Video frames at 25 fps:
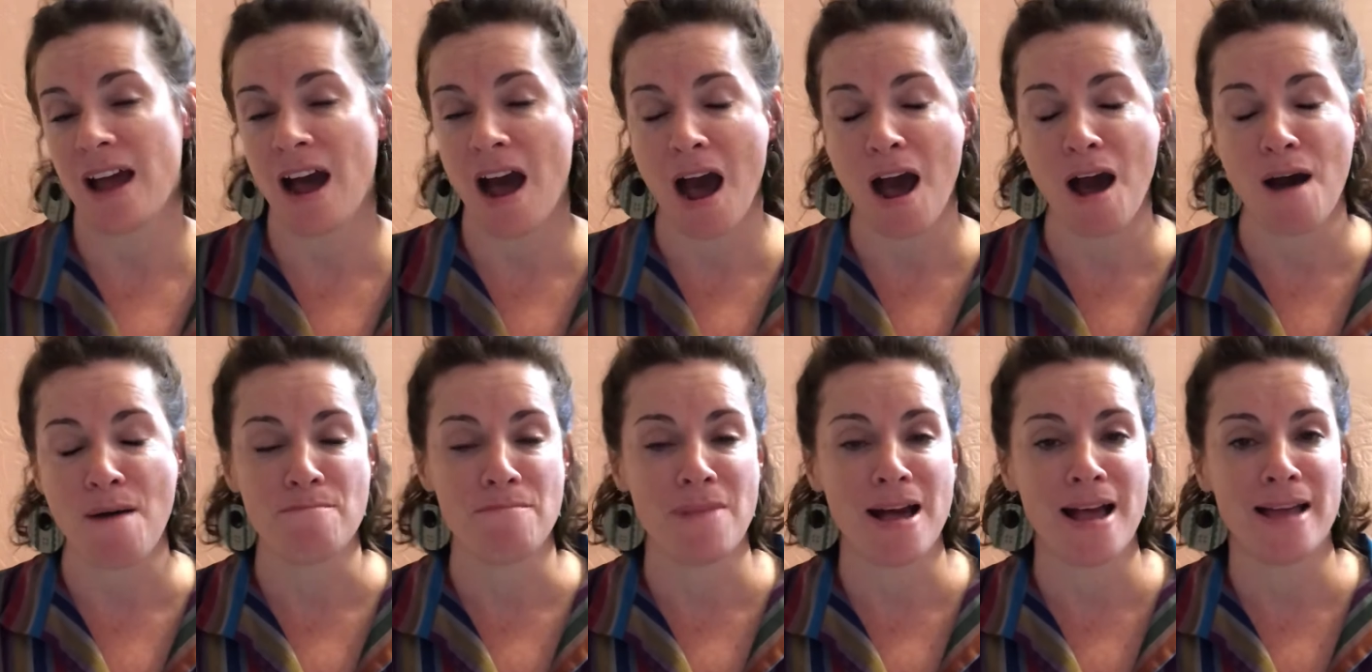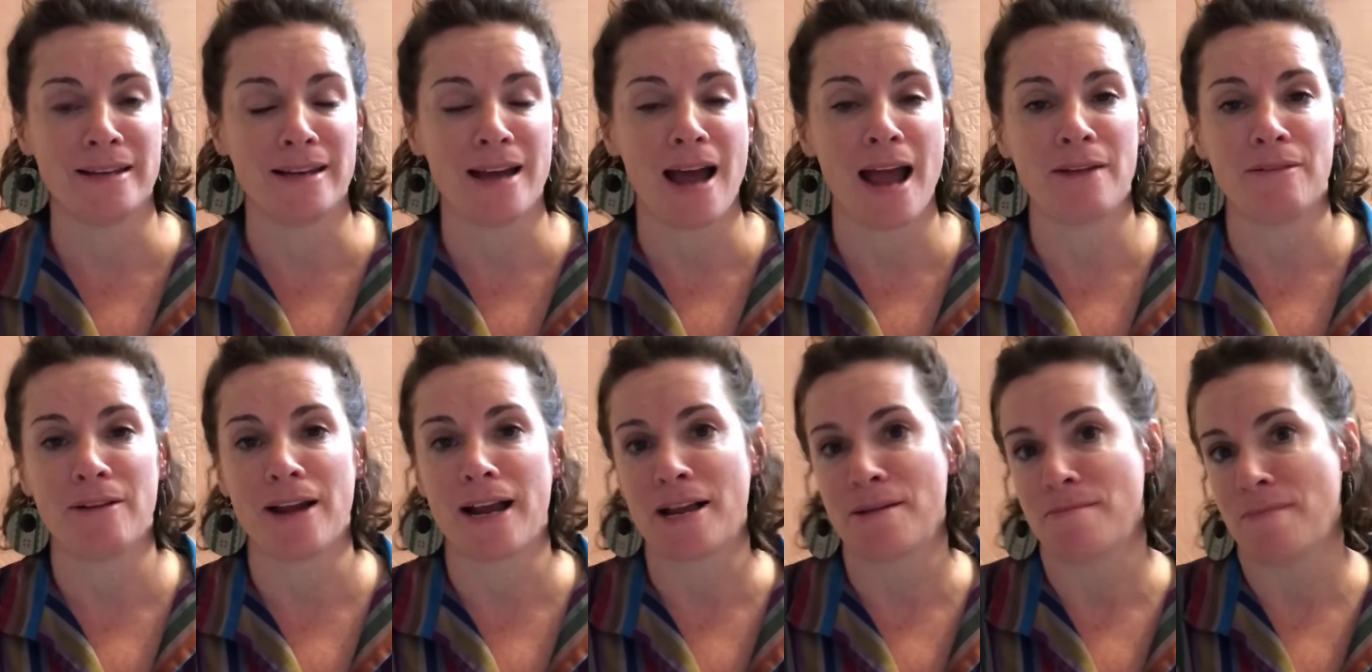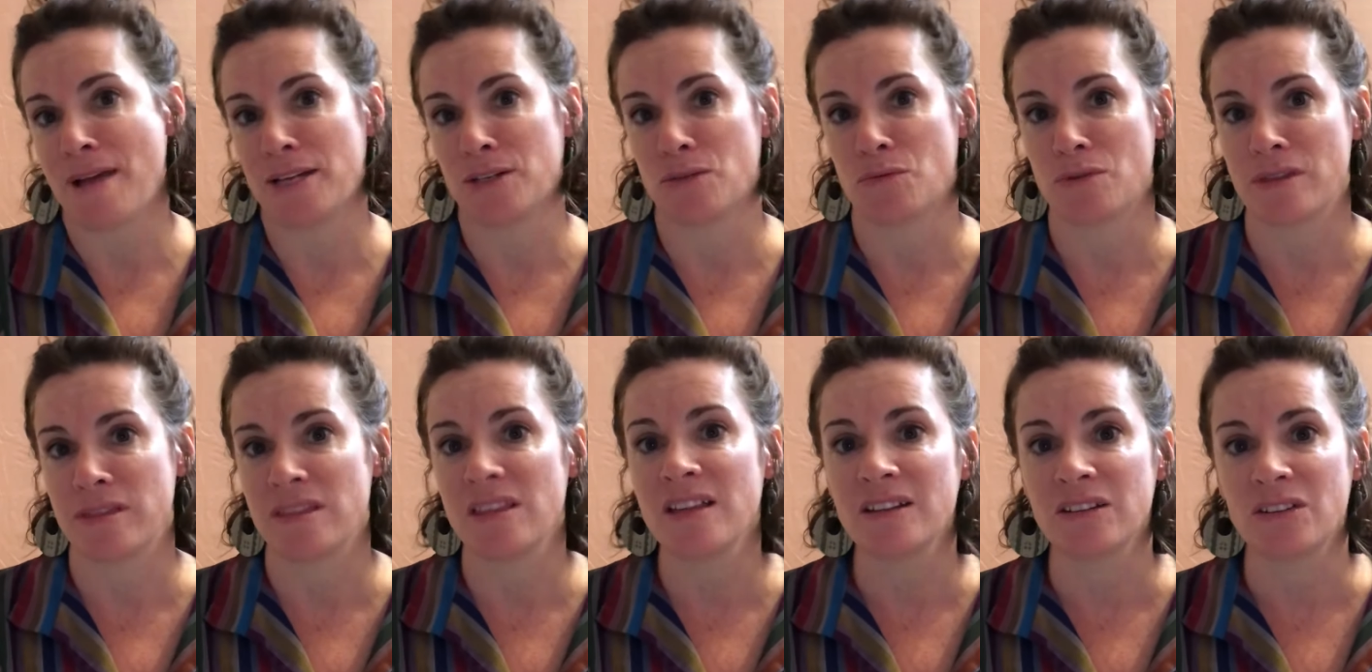And I recommend
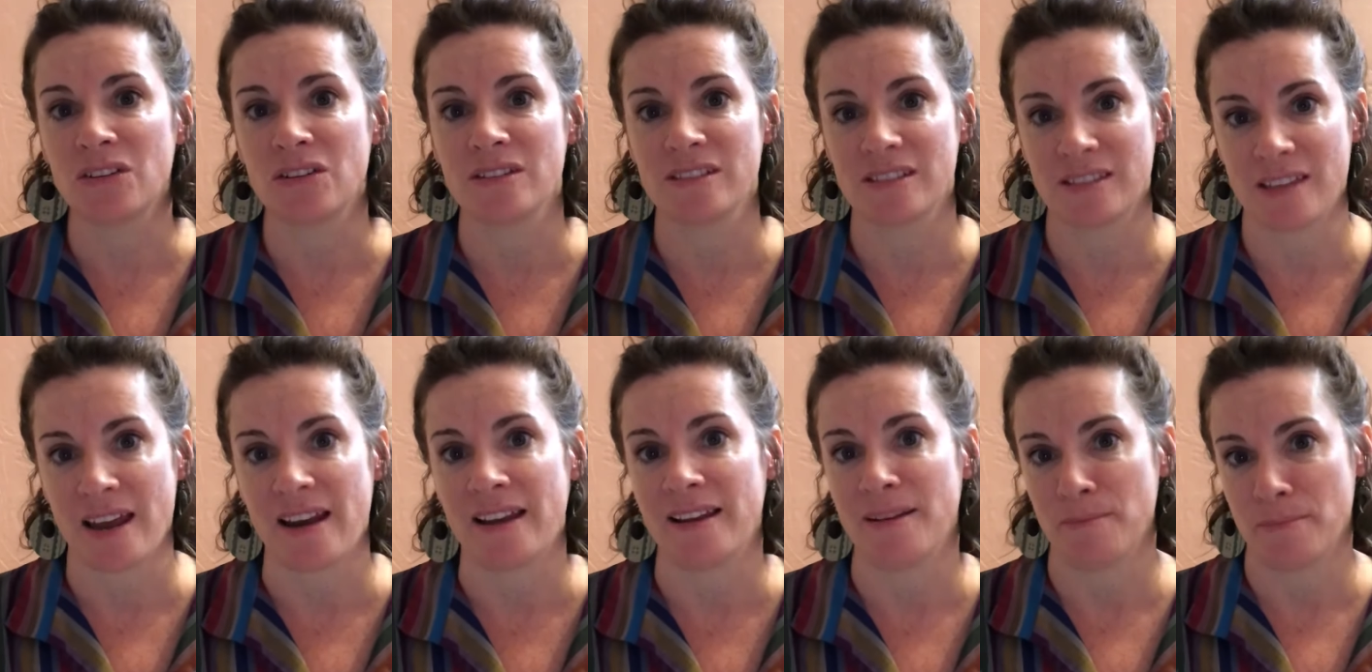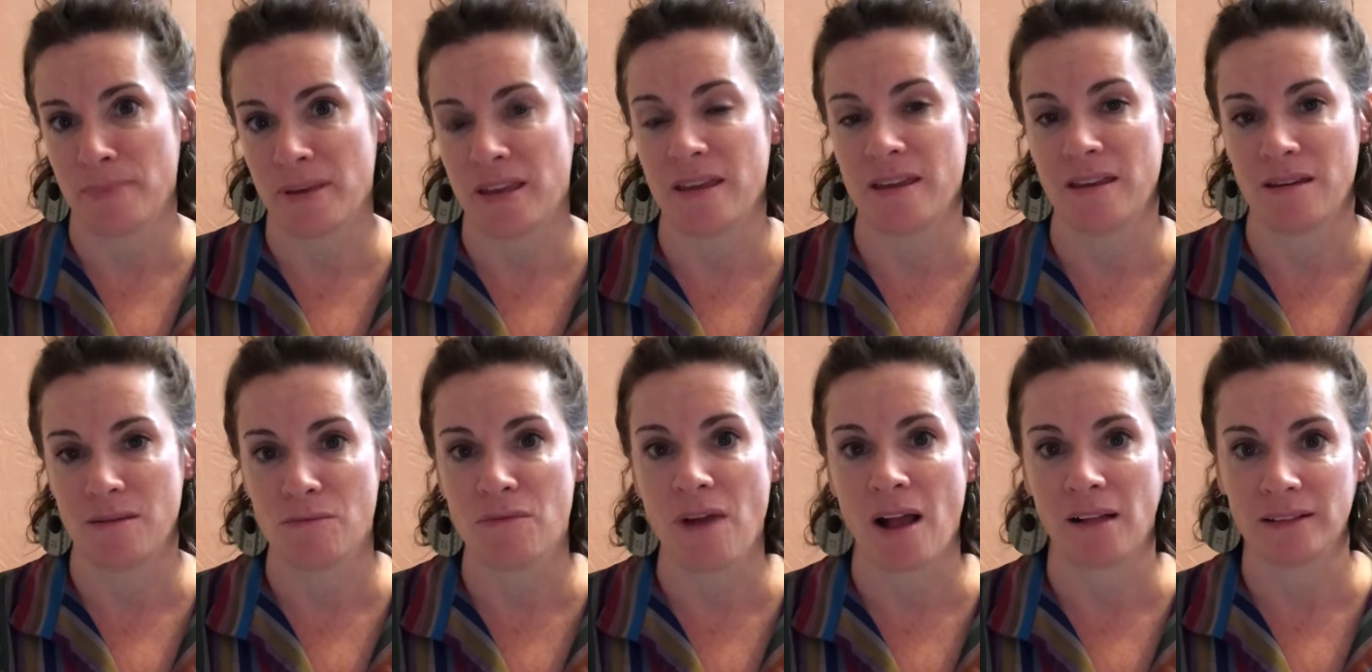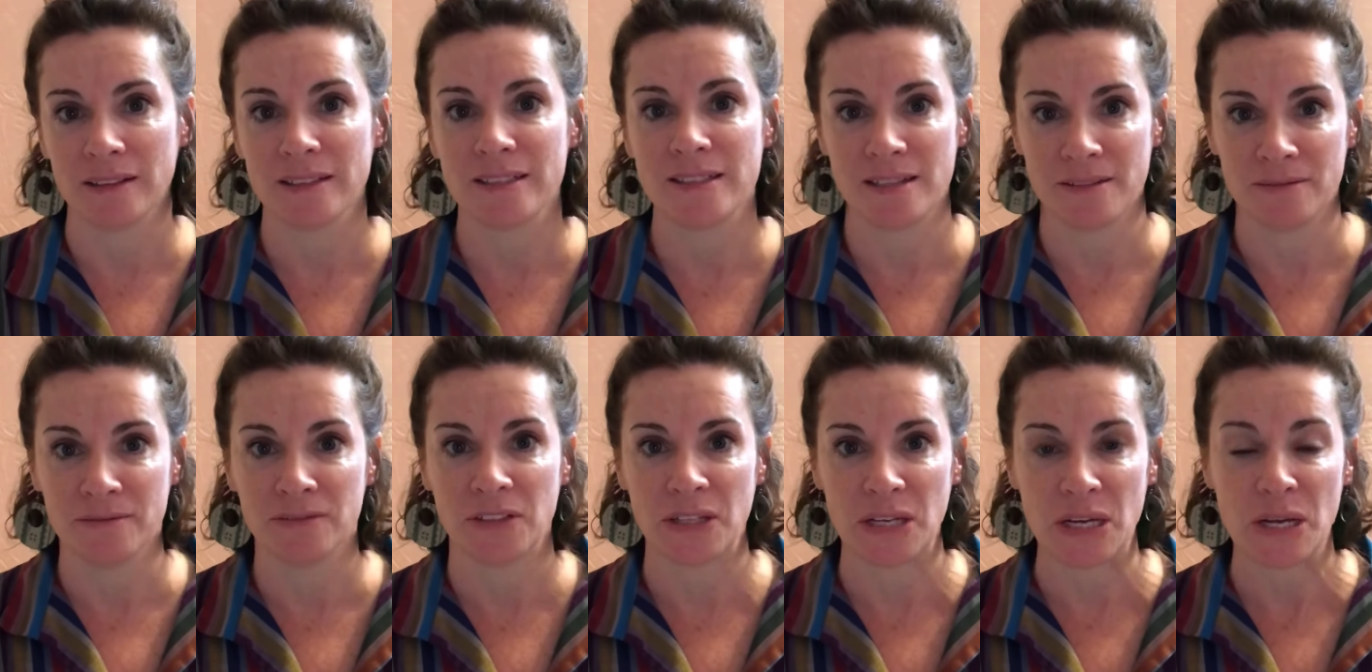with littles that it be
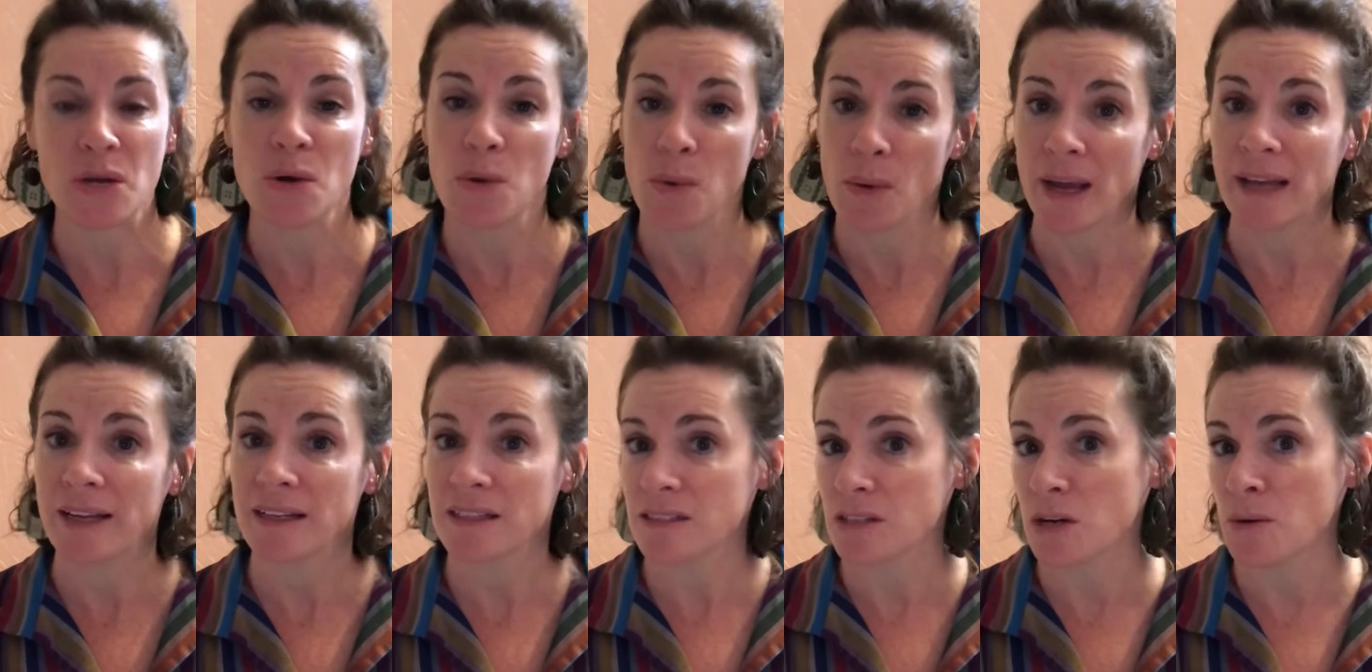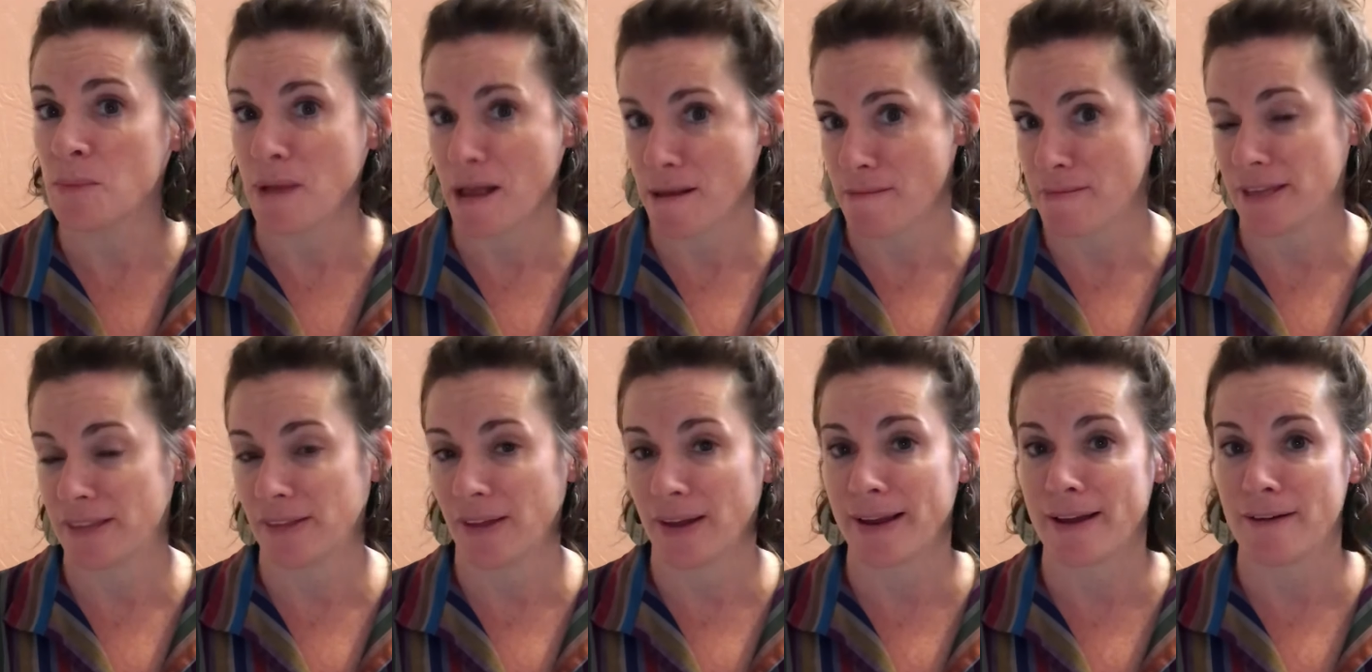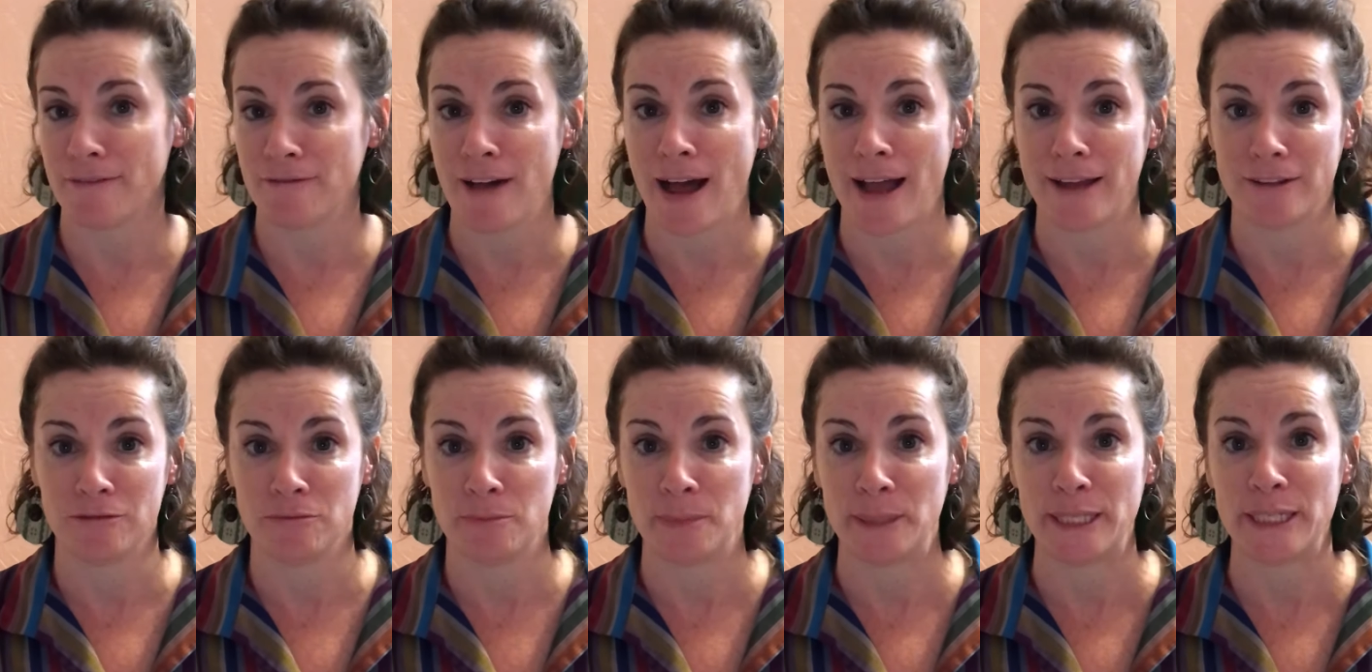relatively quick, so maybe like a
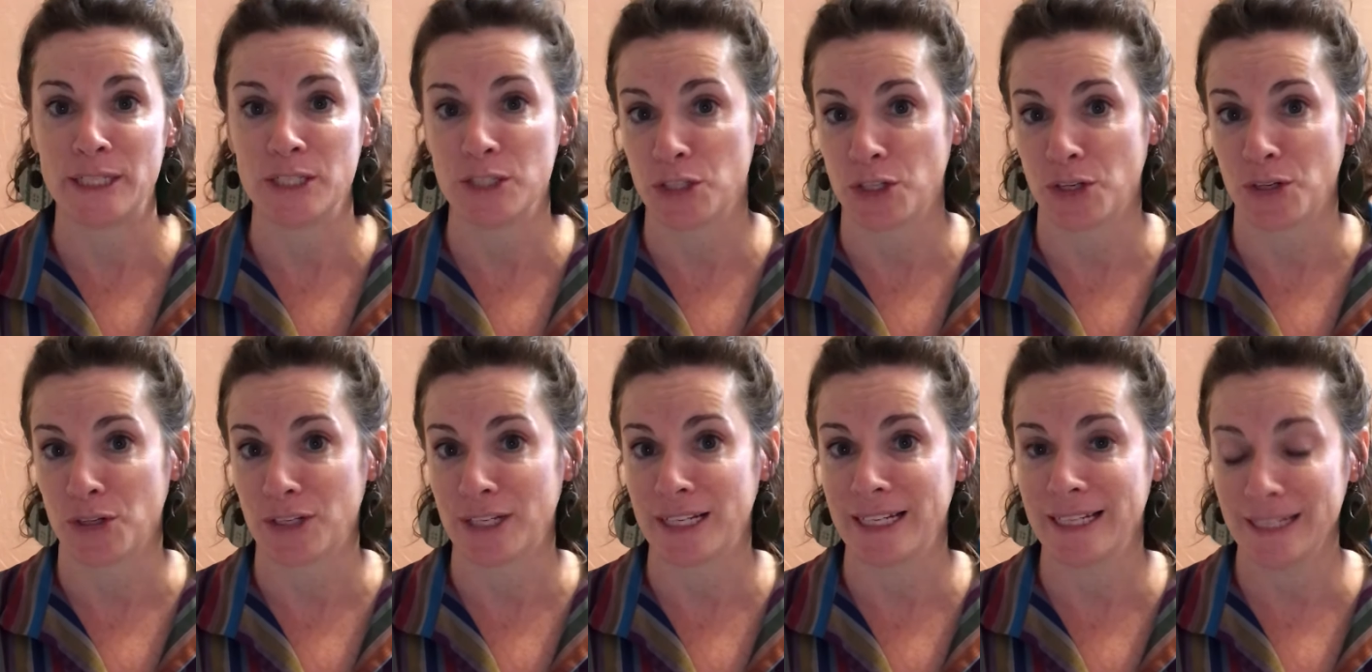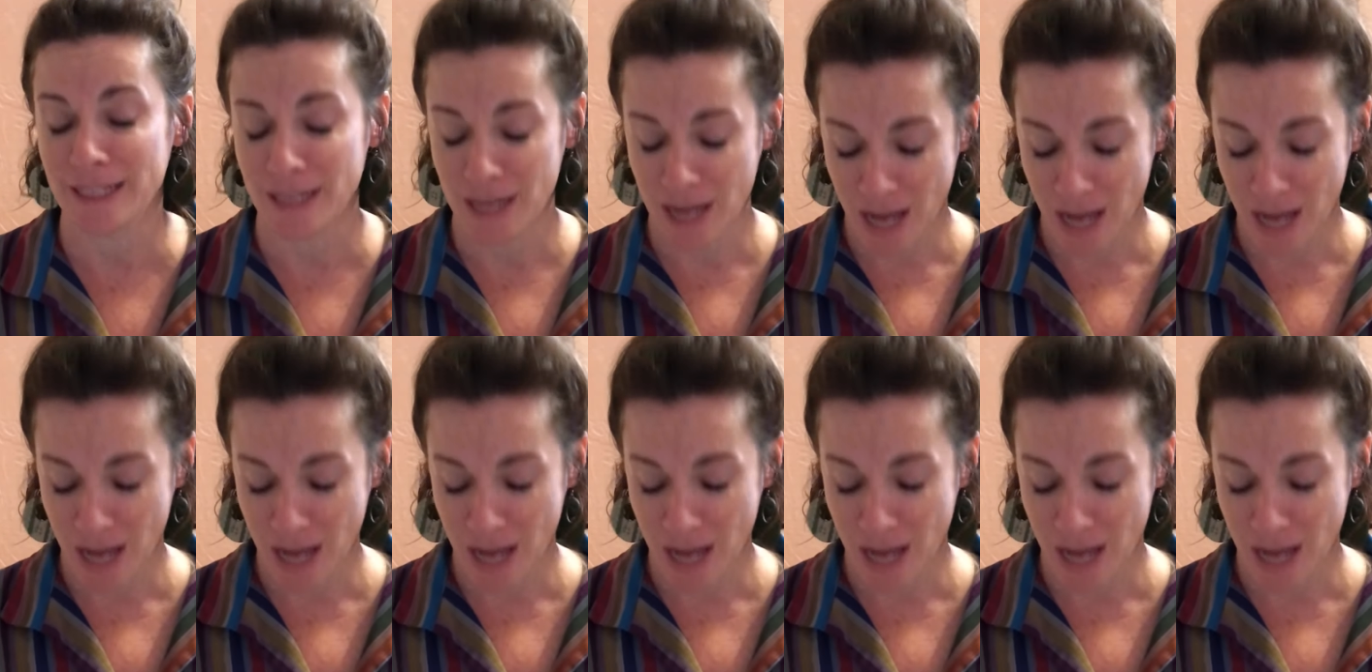5-minute journey.